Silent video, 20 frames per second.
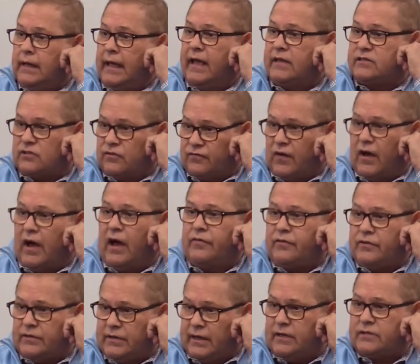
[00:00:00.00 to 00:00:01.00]
as a
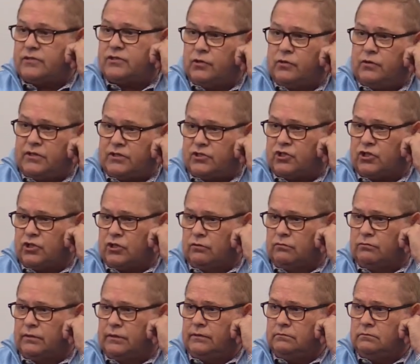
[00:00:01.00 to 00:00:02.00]
father does to his
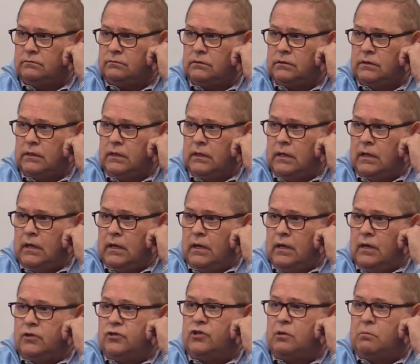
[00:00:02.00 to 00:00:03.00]
children,
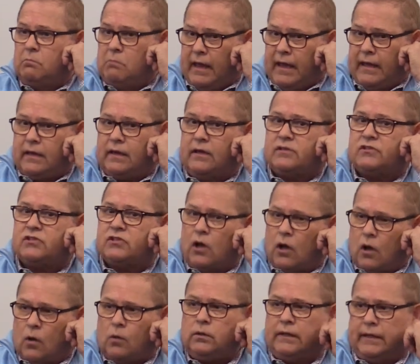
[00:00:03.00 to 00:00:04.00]
to make us
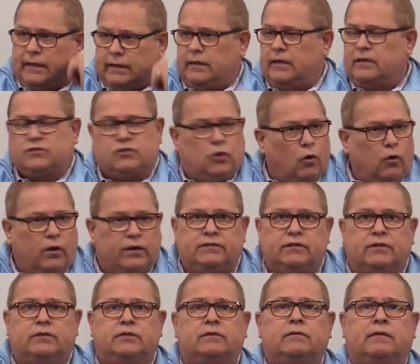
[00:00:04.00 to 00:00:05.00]
holy. He's going to
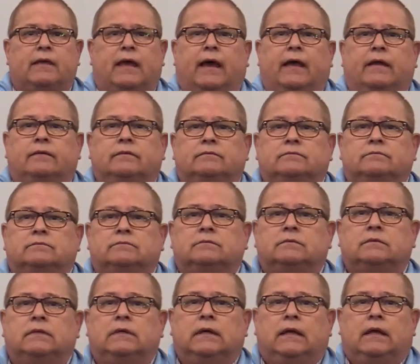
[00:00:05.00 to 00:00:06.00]
do that.
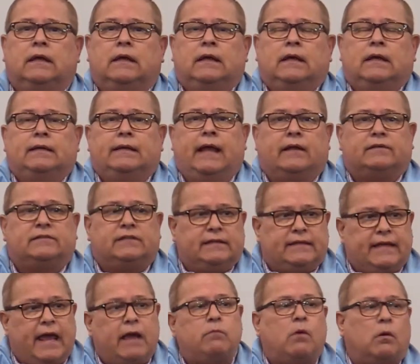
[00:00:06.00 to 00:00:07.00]
Now
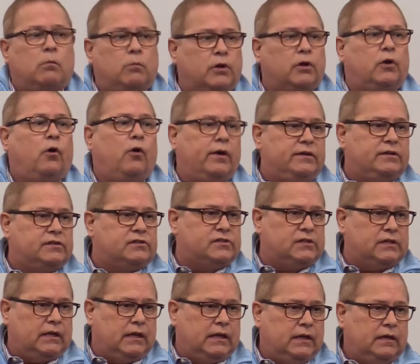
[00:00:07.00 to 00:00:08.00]
today what we're going to
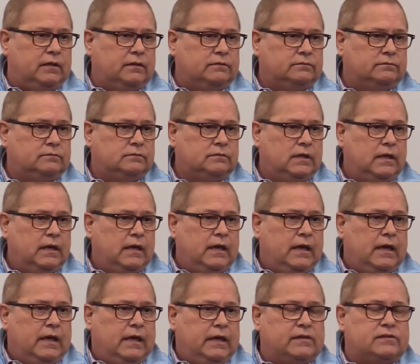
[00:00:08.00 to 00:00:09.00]
see
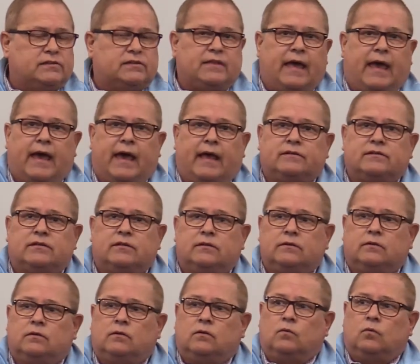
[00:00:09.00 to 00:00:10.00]
is that
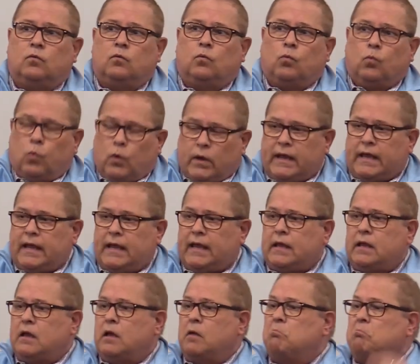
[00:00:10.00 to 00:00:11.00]

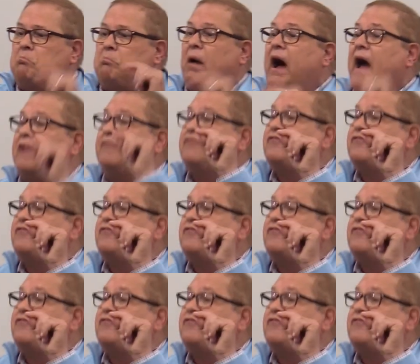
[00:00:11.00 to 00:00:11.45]
we by